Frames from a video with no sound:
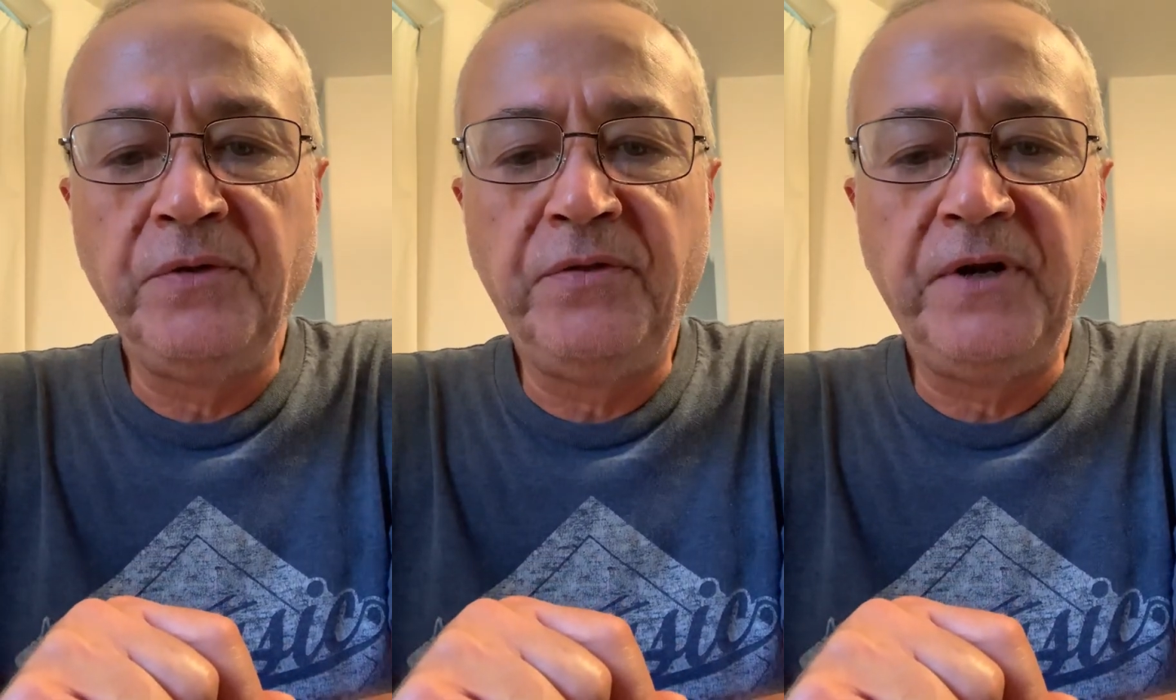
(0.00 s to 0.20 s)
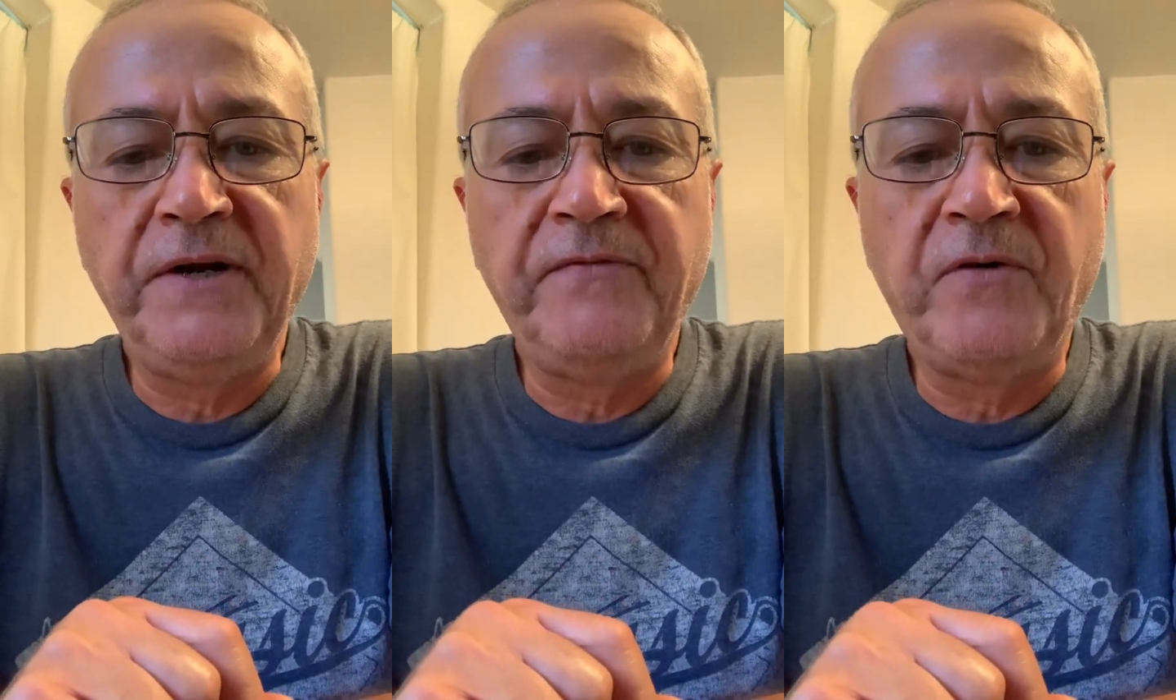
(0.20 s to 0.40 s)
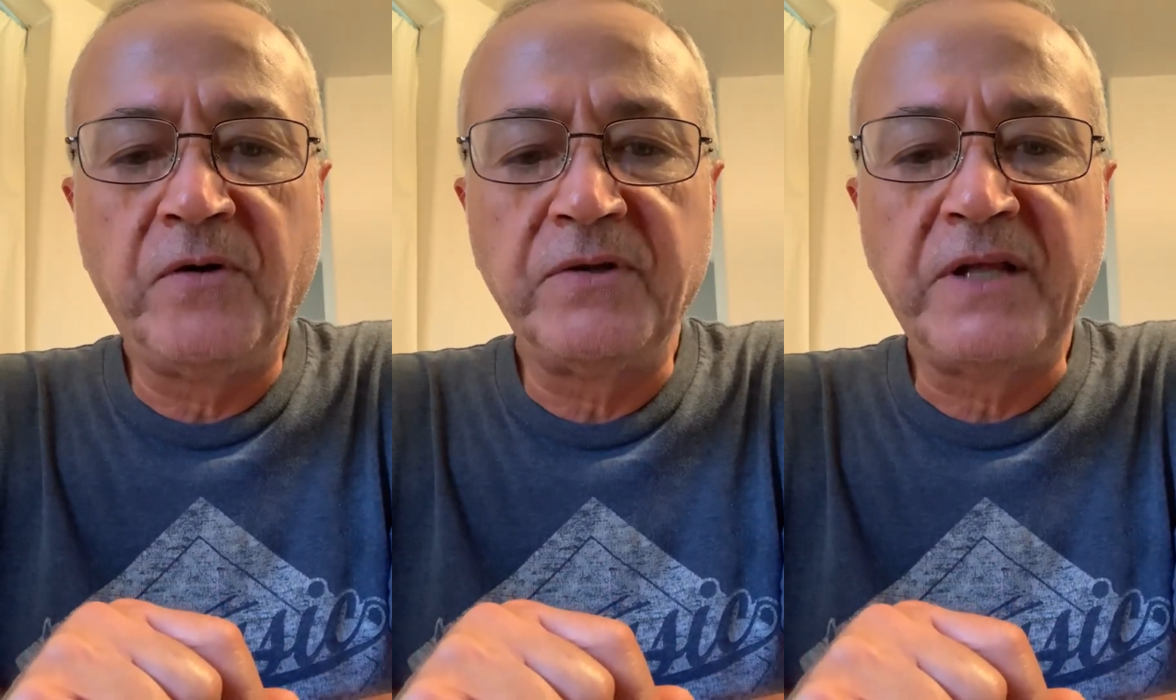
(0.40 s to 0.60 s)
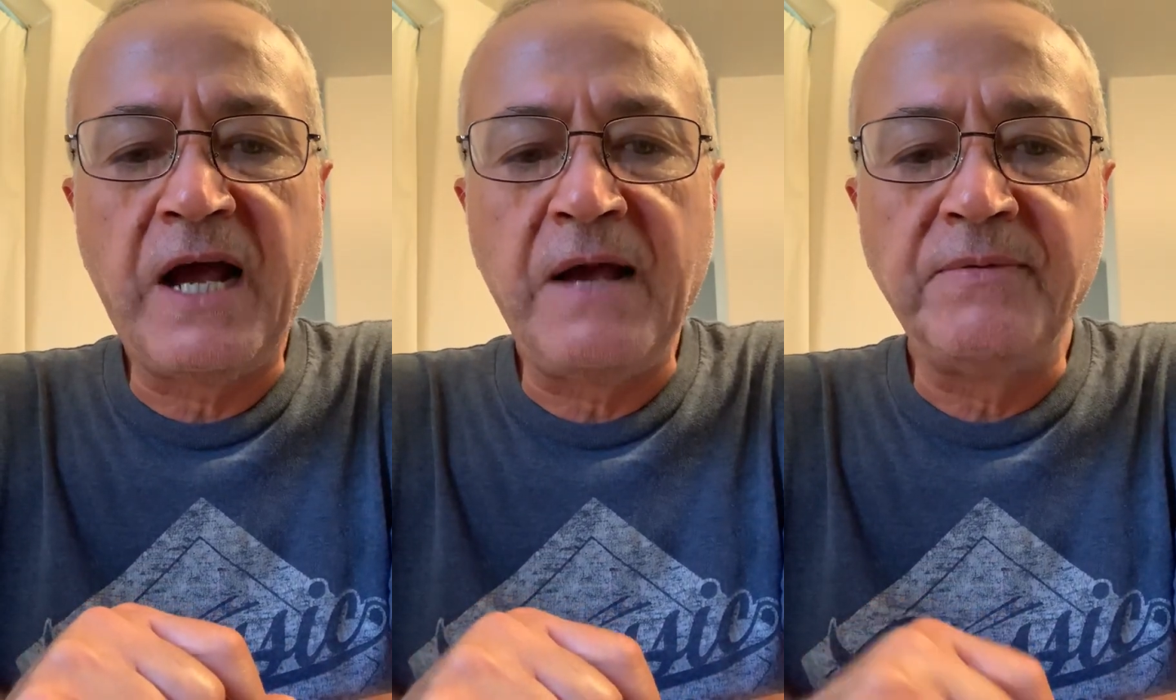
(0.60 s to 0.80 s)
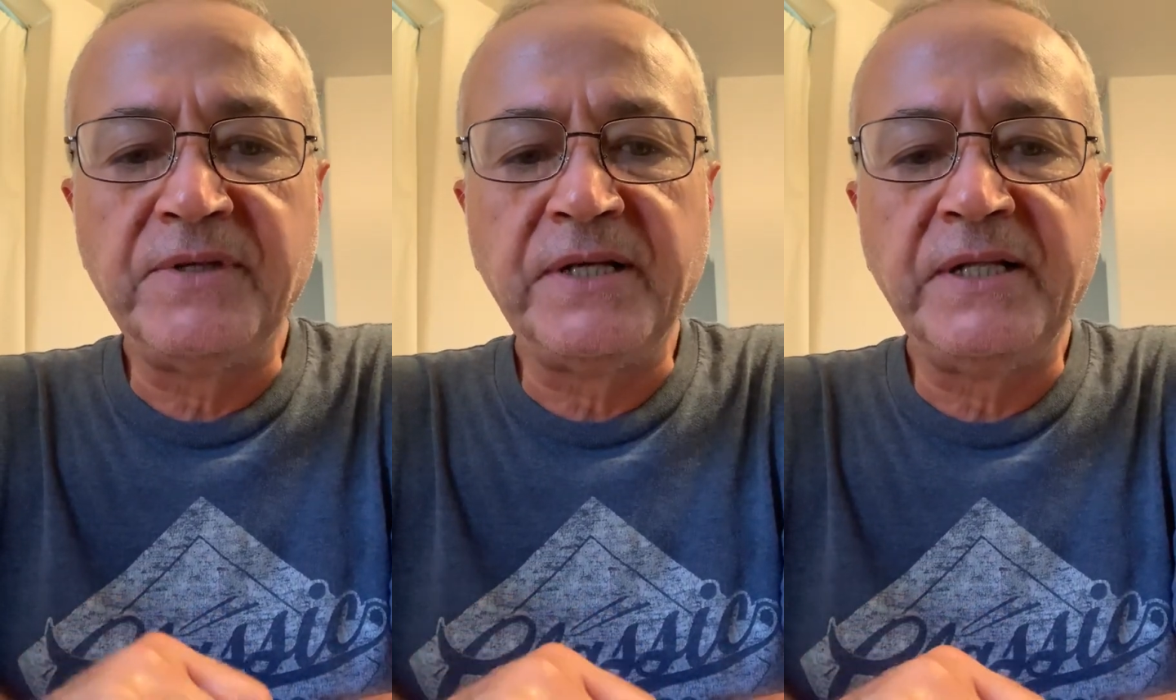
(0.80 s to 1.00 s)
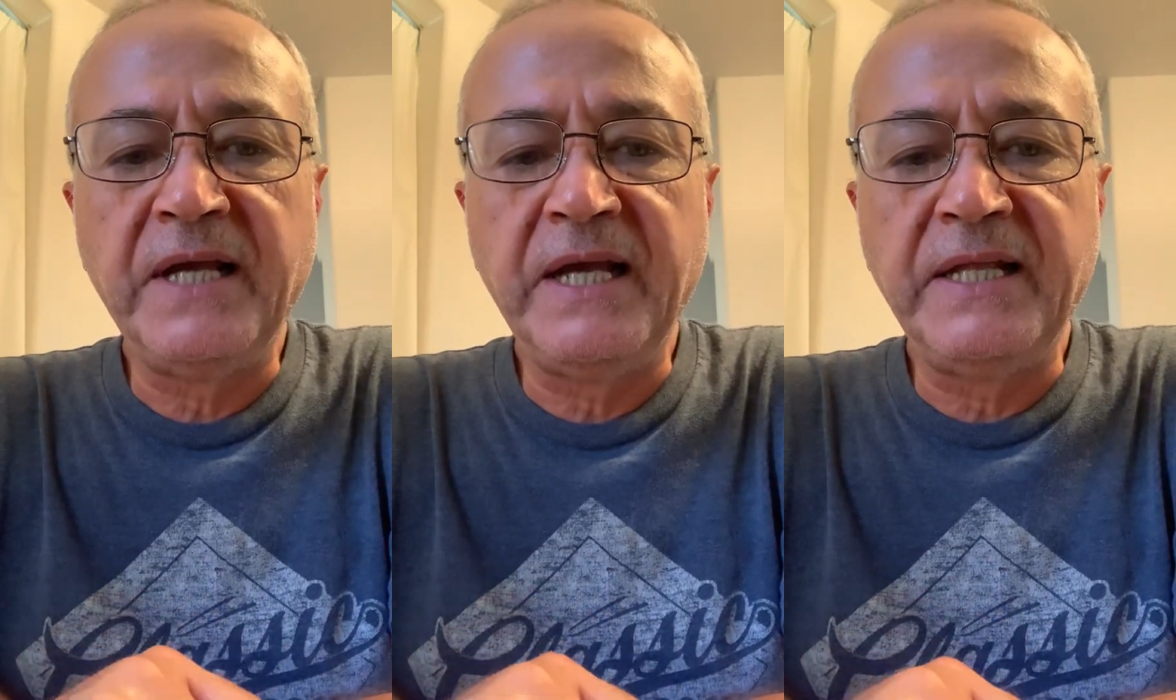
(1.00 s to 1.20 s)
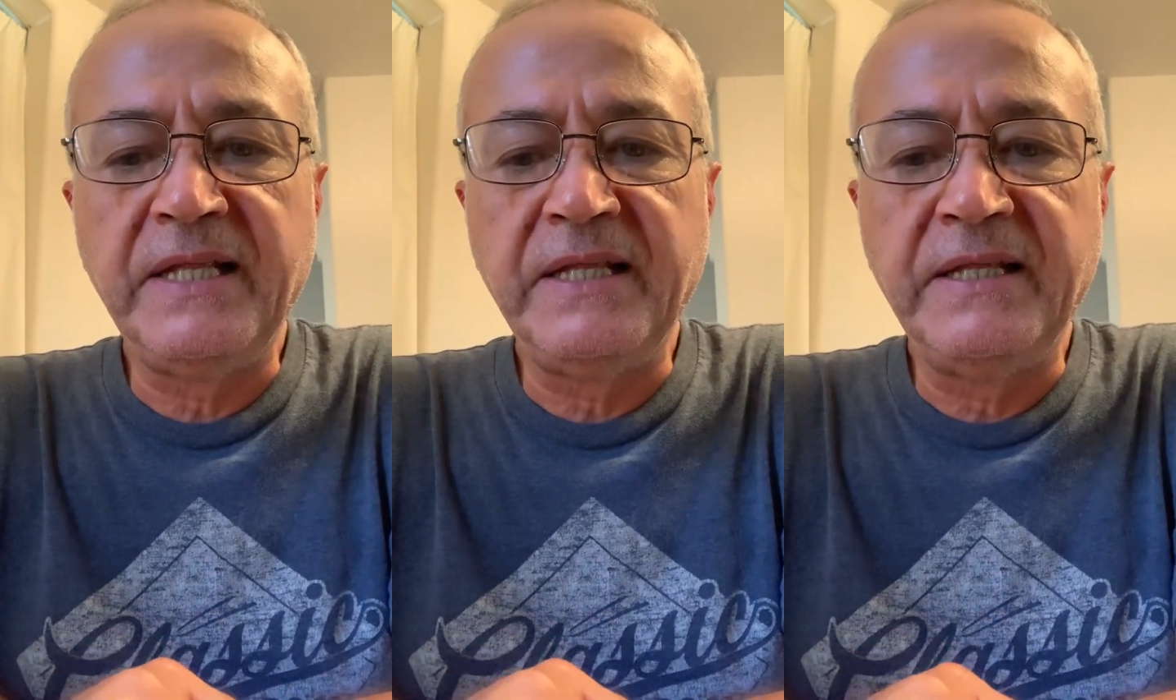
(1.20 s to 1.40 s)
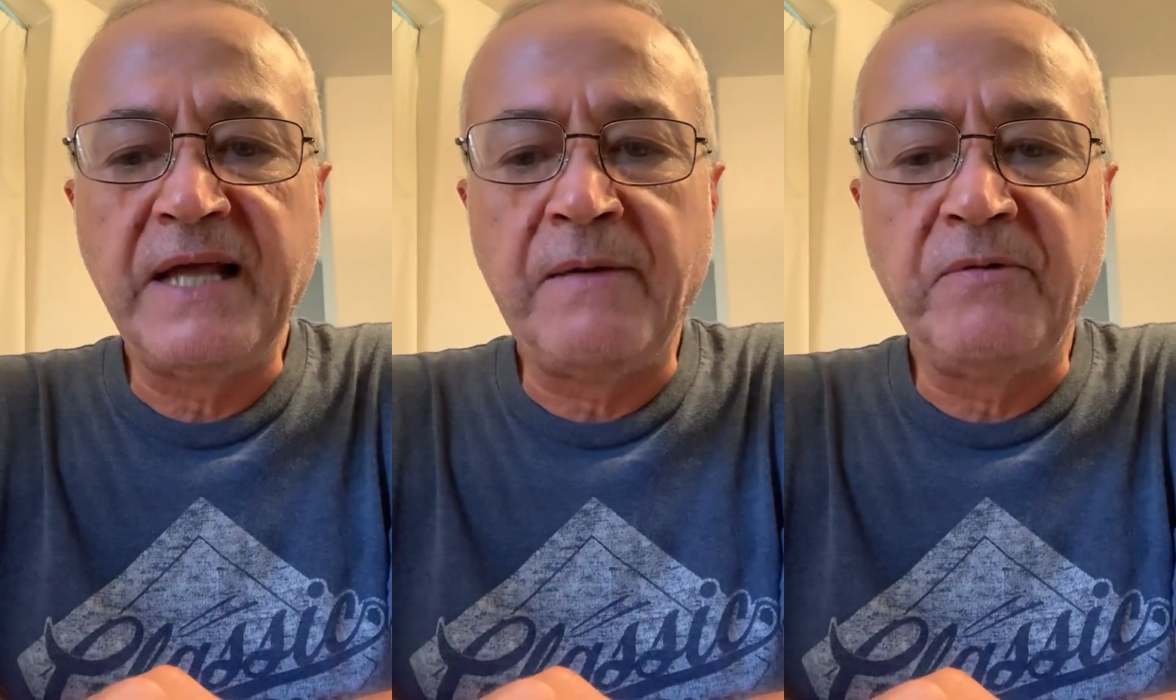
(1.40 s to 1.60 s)
3, 4 times a day
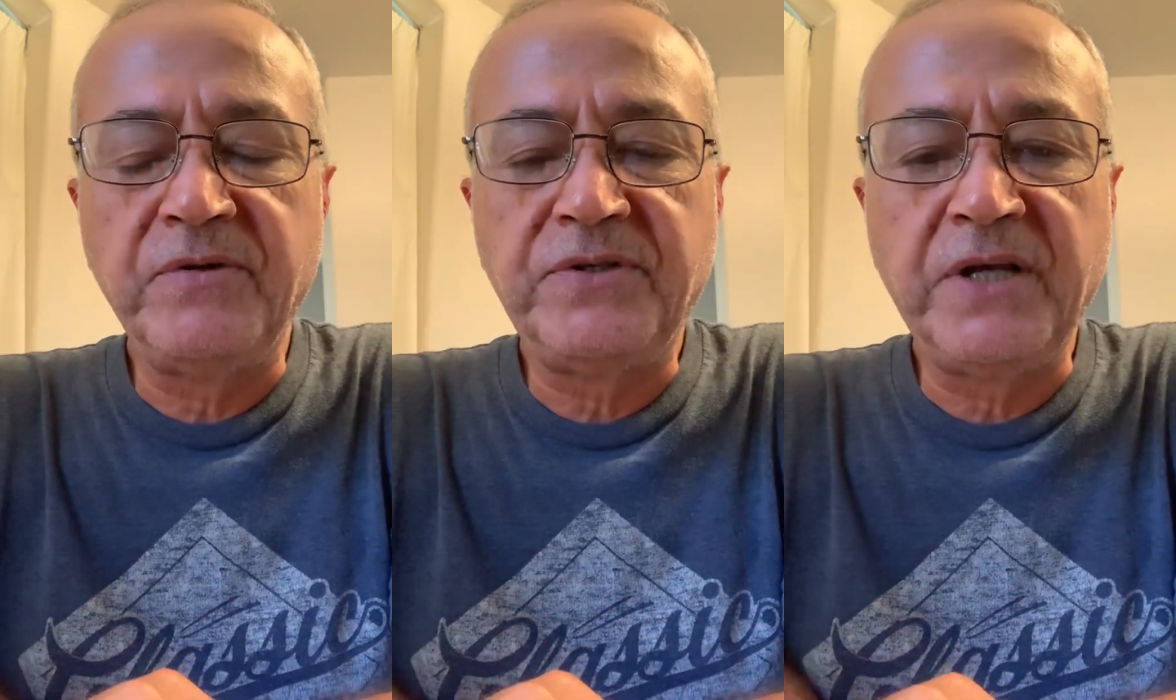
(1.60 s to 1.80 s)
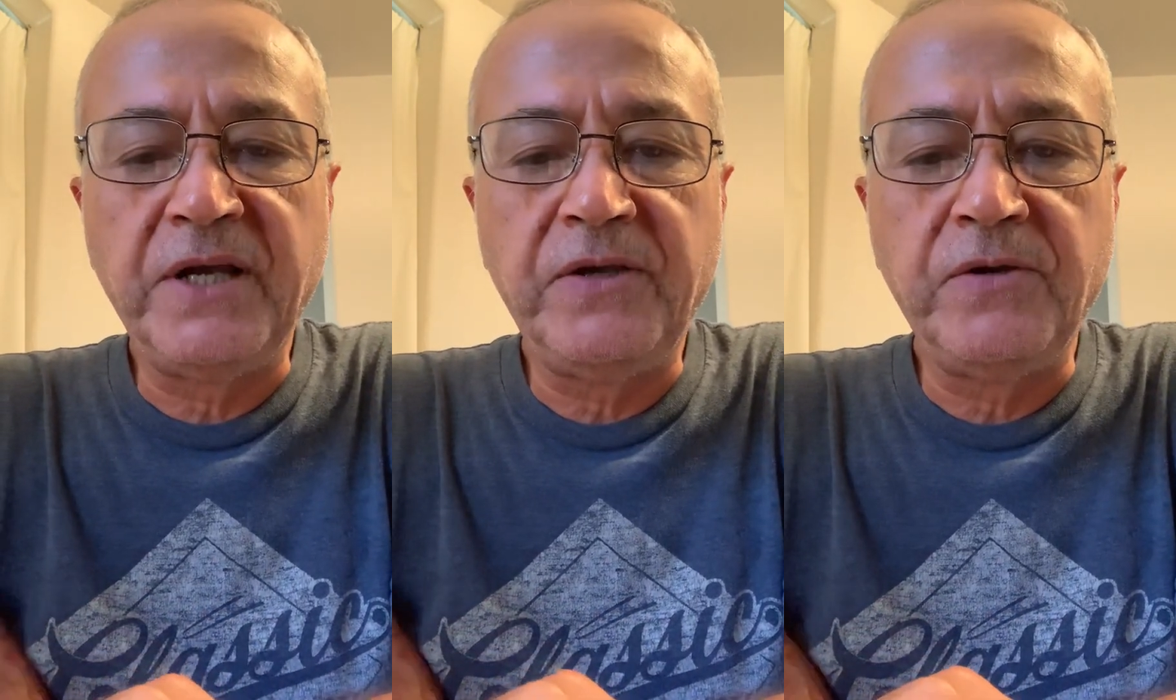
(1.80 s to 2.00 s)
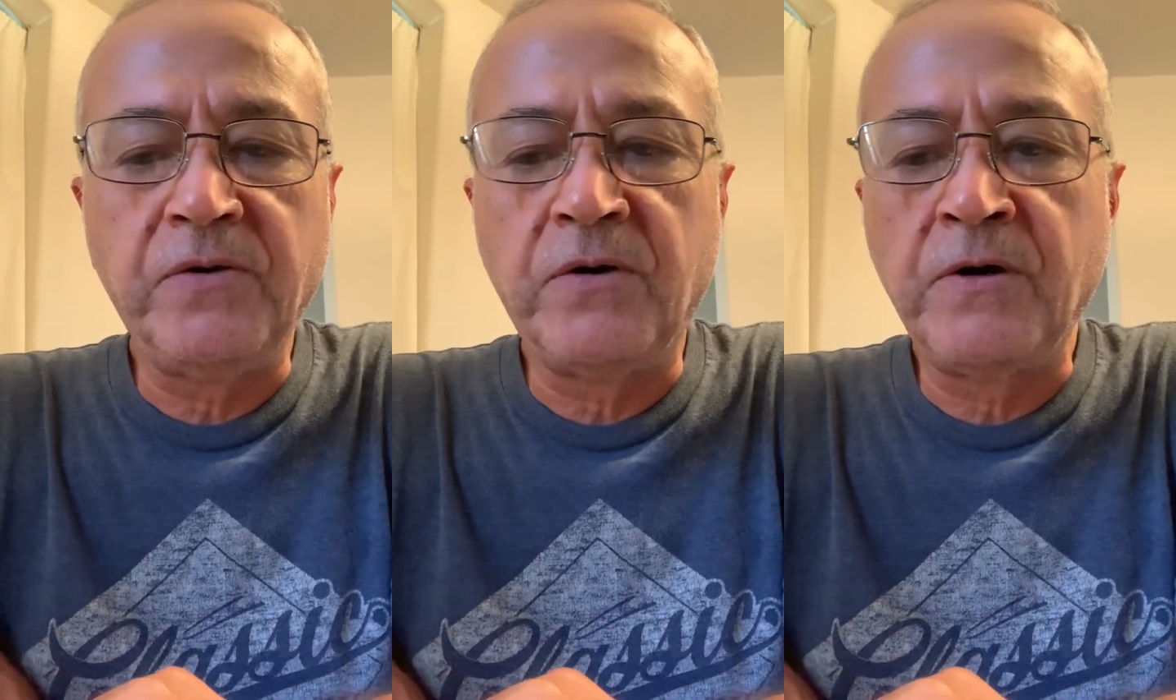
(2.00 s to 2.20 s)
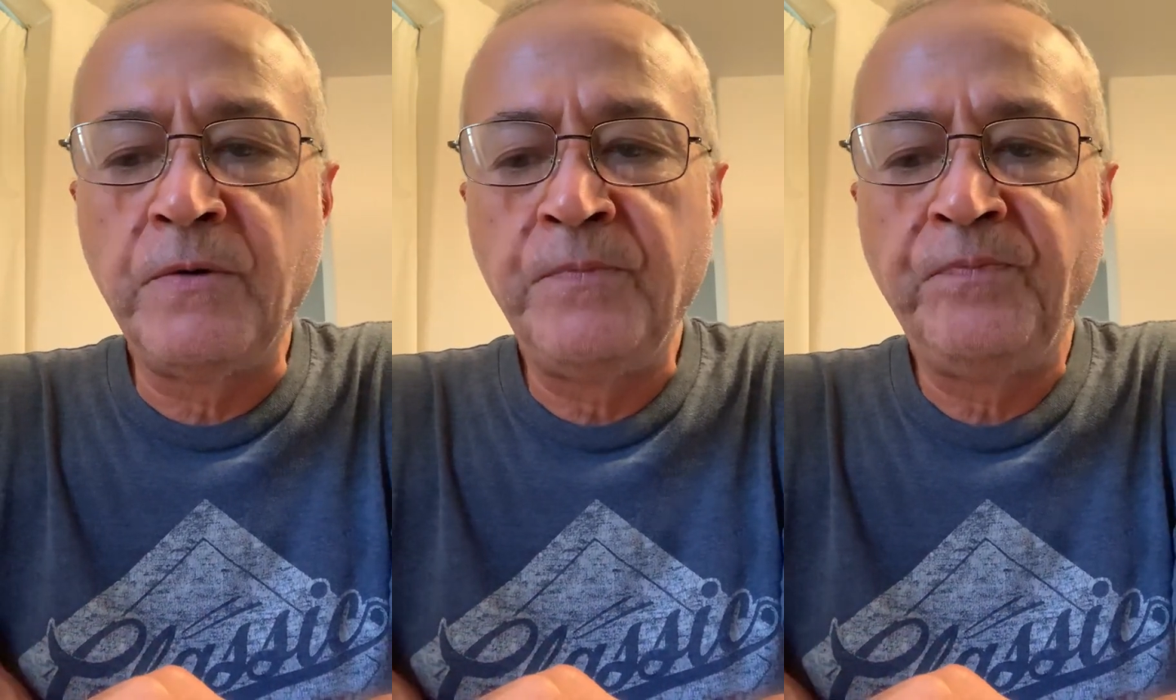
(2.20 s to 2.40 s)
double check your